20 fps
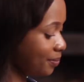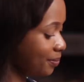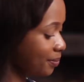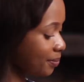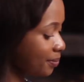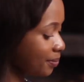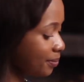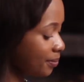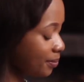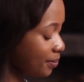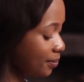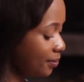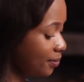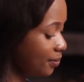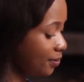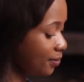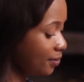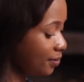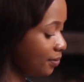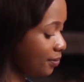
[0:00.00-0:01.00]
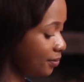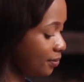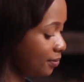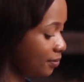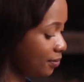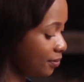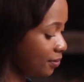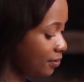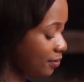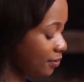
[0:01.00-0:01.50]

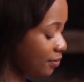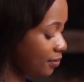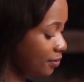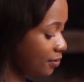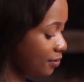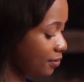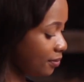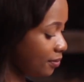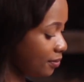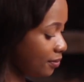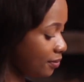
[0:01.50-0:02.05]
The person shown says nothing.